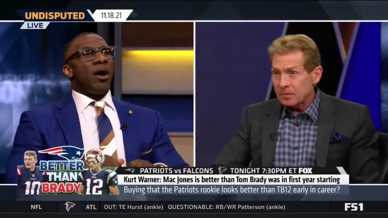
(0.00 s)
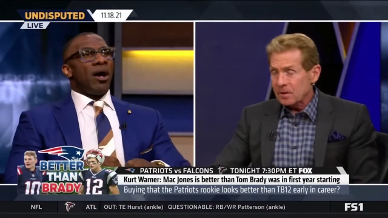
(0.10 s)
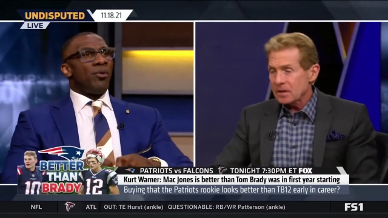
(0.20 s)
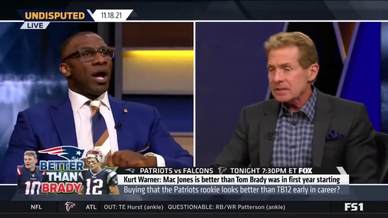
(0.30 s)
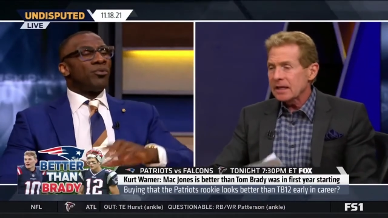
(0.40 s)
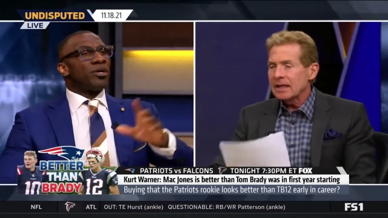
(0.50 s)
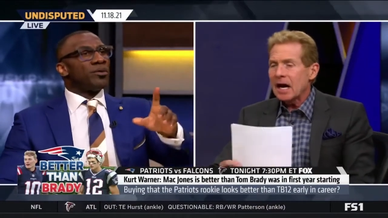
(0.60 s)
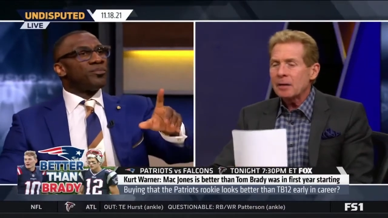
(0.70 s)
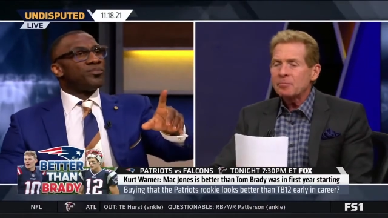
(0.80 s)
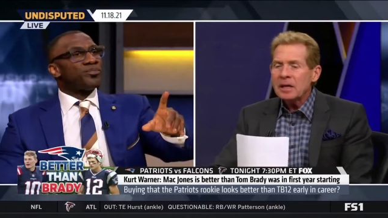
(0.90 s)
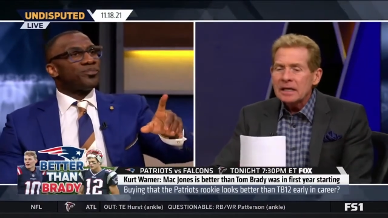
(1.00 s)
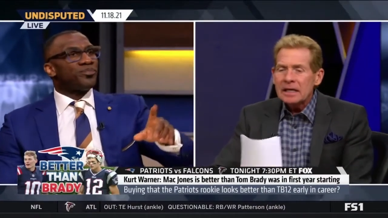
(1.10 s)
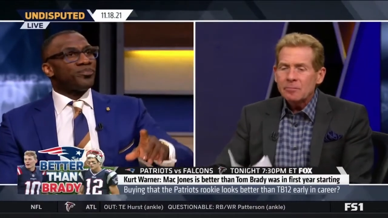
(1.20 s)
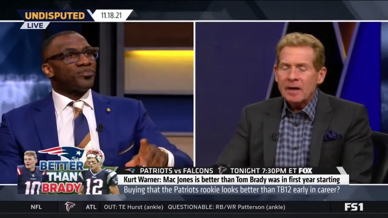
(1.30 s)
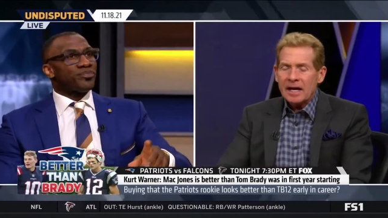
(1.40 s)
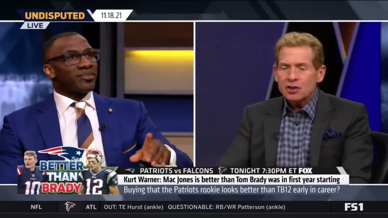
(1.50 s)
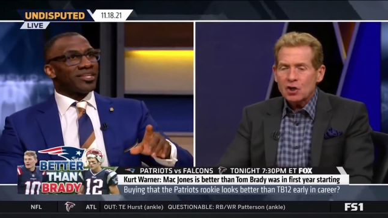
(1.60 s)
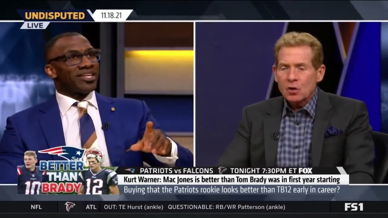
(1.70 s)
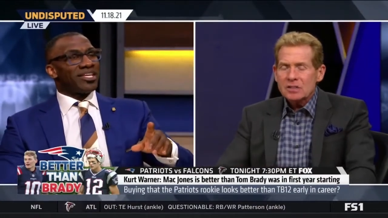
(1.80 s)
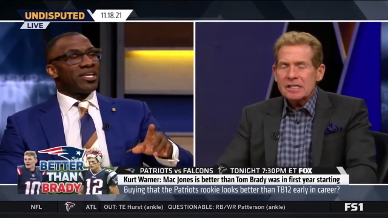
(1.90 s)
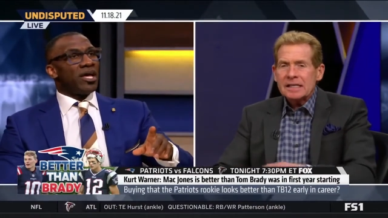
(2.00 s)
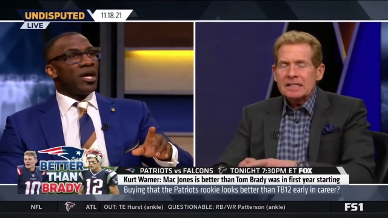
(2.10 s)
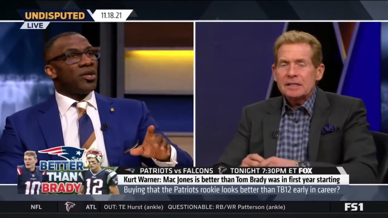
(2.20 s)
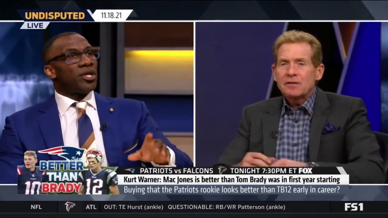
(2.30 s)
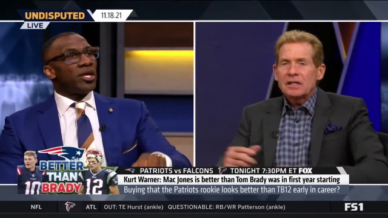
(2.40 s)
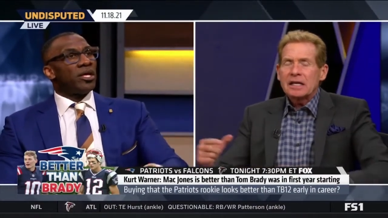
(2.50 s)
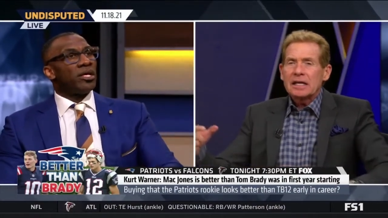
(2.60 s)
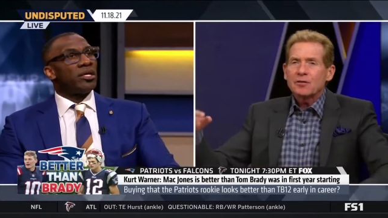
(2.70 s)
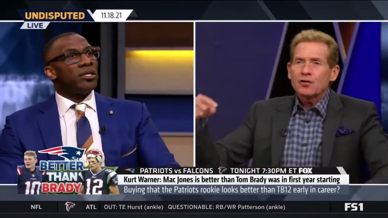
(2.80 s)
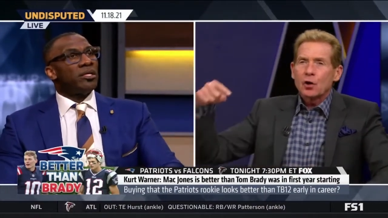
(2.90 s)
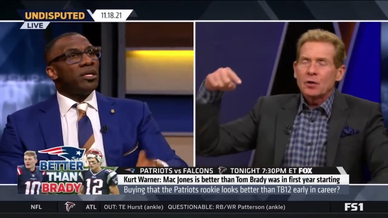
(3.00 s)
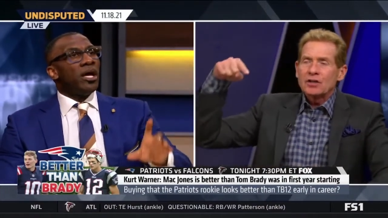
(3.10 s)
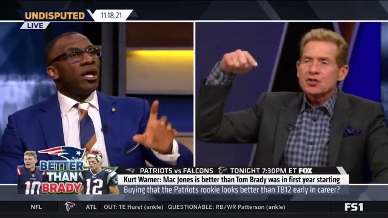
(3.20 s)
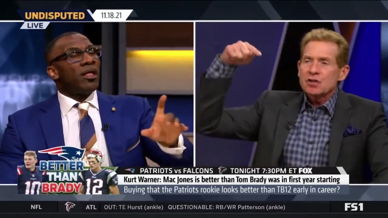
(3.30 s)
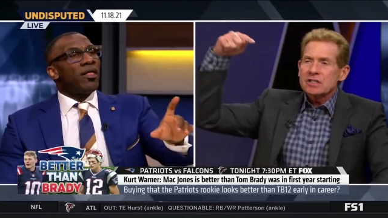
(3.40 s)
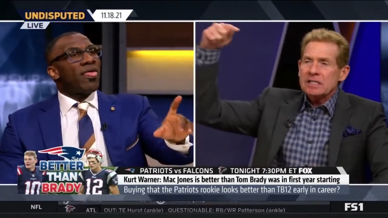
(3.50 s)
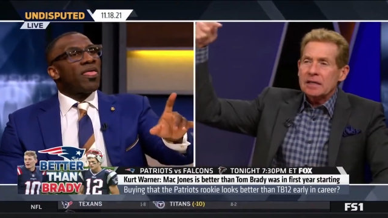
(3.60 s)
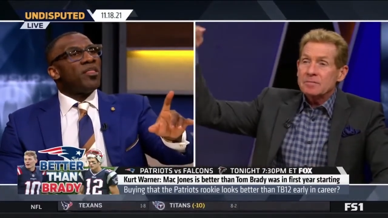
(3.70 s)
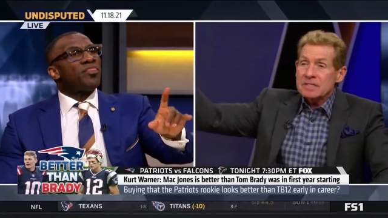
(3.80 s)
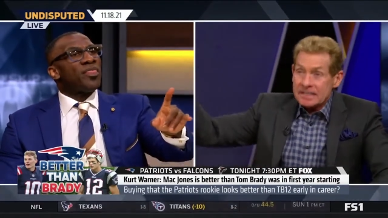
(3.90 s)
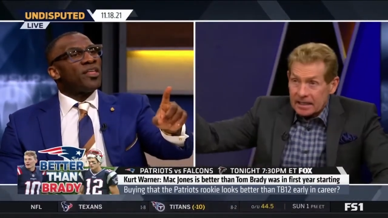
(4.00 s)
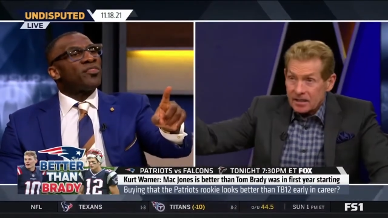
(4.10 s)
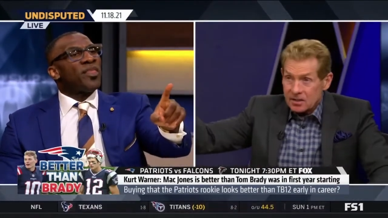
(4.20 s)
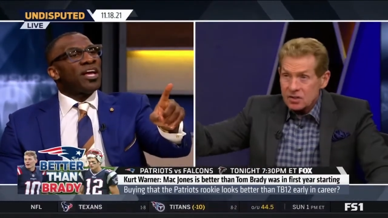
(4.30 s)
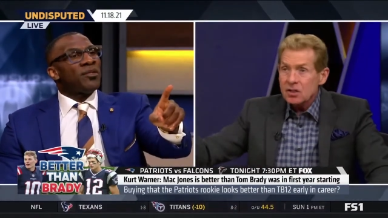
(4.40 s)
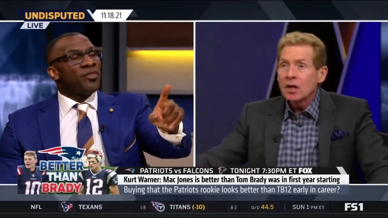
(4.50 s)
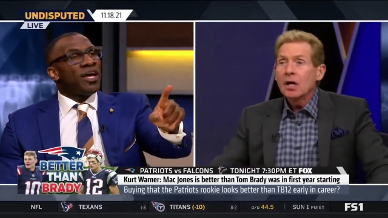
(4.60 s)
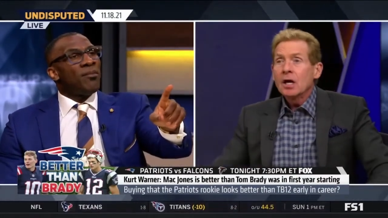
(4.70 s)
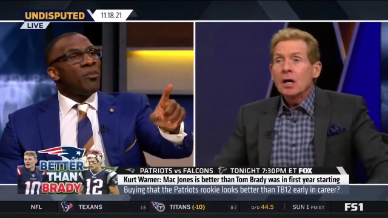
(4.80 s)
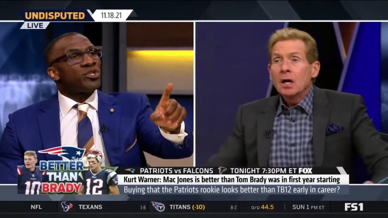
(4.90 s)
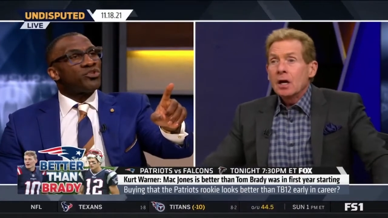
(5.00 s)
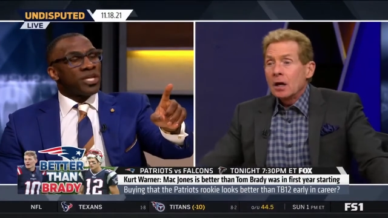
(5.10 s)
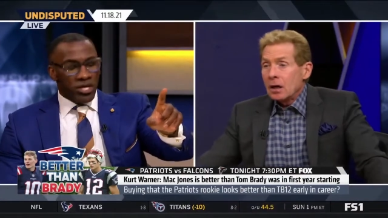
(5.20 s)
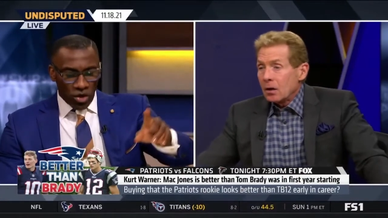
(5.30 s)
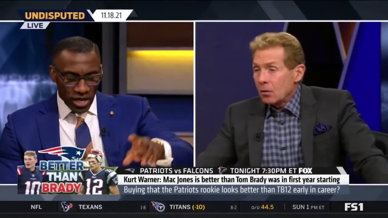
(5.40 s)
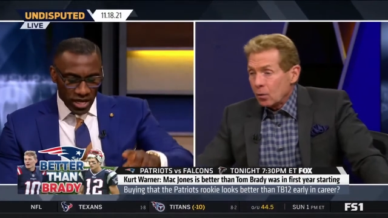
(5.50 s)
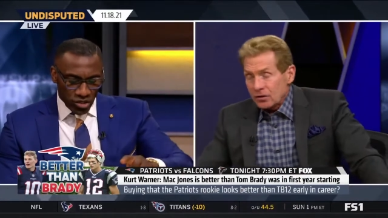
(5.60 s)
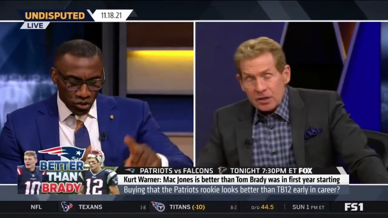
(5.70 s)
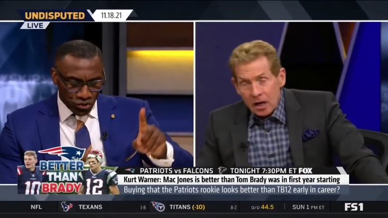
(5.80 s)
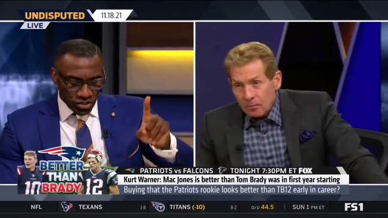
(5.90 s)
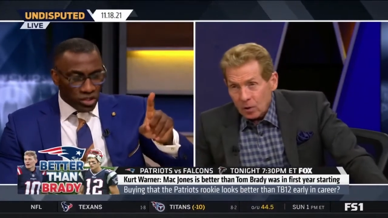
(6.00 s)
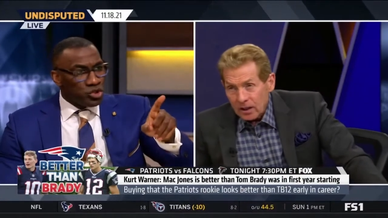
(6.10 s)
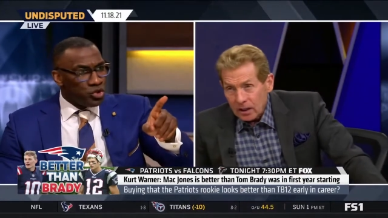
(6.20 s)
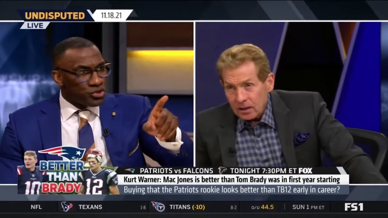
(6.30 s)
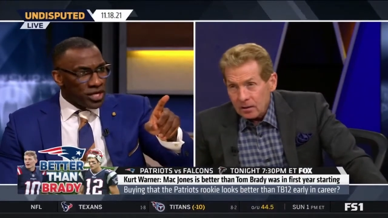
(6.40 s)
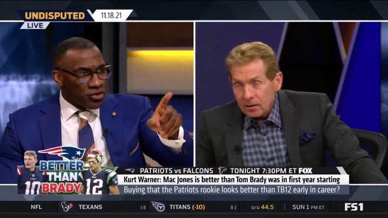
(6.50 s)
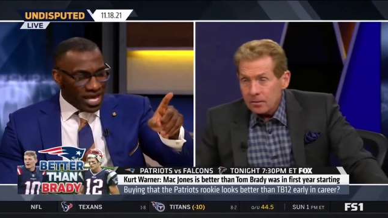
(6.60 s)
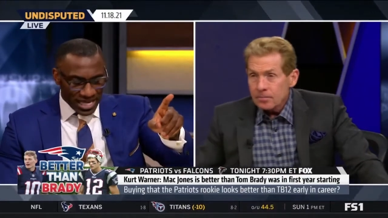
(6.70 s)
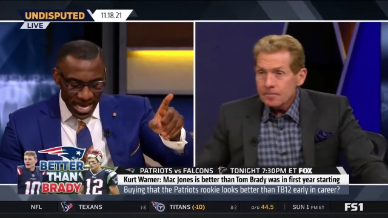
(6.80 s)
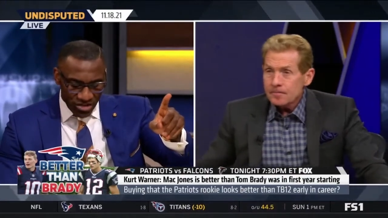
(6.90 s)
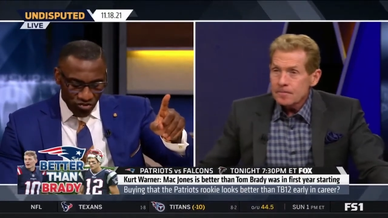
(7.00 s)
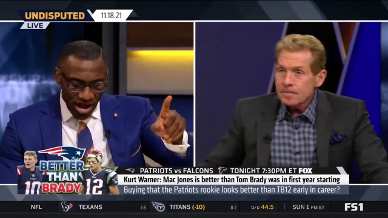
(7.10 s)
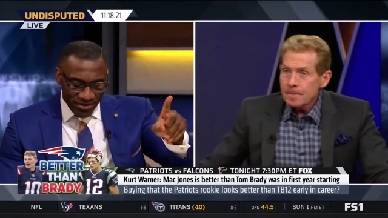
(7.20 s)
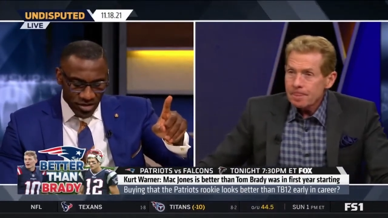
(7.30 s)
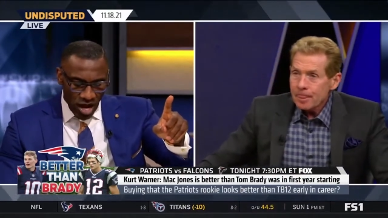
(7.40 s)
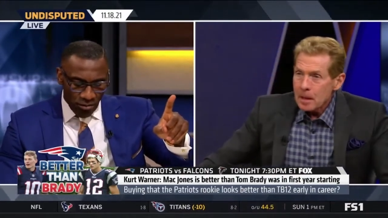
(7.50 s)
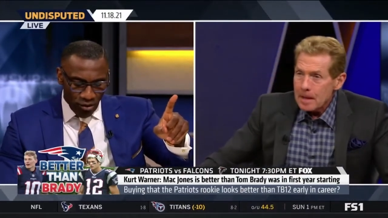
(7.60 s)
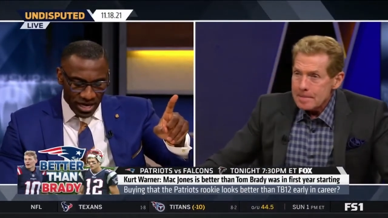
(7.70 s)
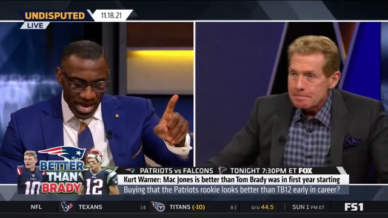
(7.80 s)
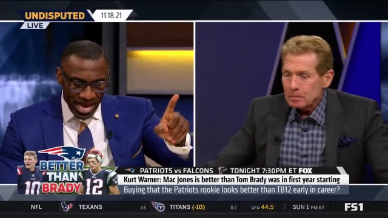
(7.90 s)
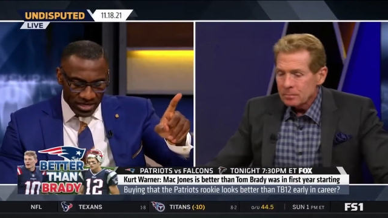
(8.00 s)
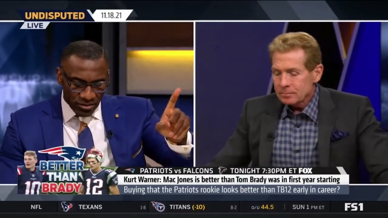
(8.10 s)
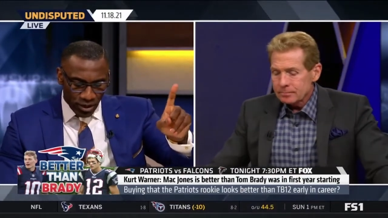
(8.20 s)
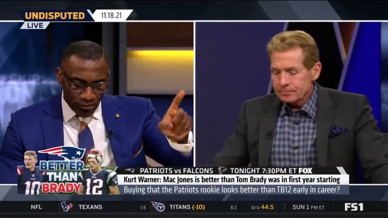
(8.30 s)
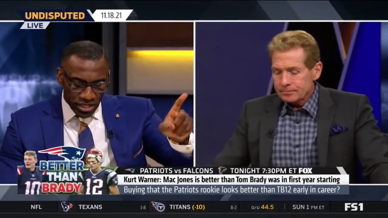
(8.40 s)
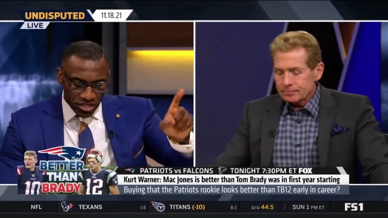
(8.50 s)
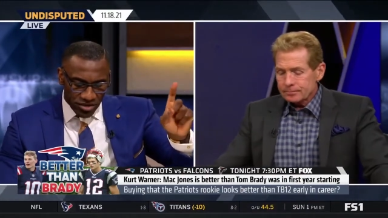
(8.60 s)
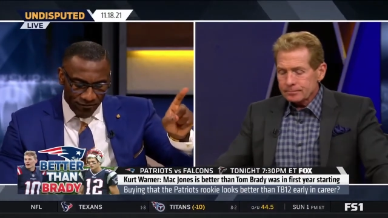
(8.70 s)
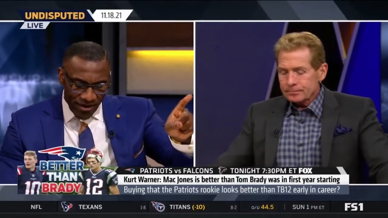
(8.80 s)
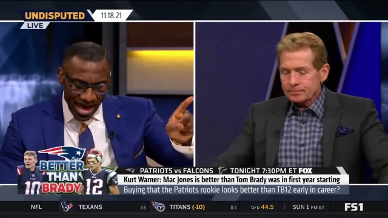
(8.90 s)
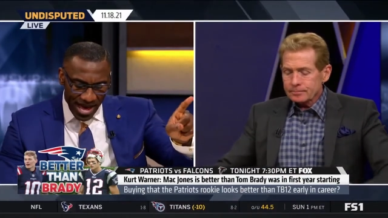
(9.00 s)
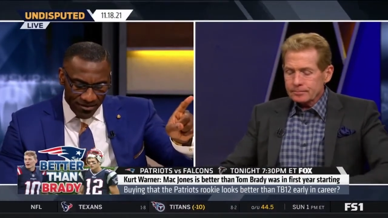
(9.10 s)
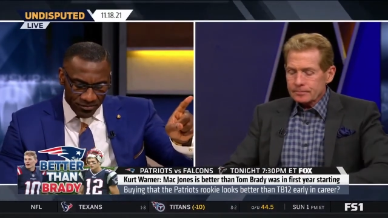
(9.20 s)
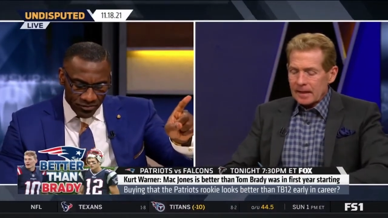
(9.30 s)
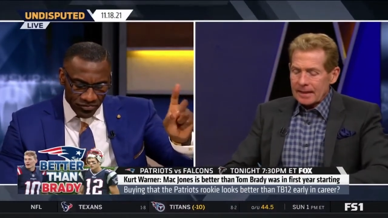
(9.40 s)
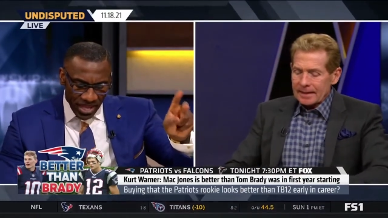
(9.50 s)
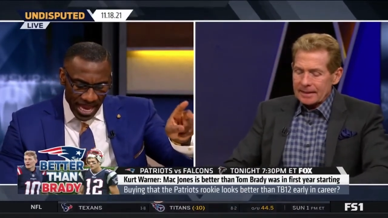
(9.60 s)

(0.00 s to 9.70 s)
Speaker 1: oh, oh, this. Oh. and I pity Mac Jones that he's even getting thrown into the same
Speaker 2: sentence. Think, think about what you said. Okay, with you, Tom Brady. You said on that last drive, Tom Brady had completions of 5, 8,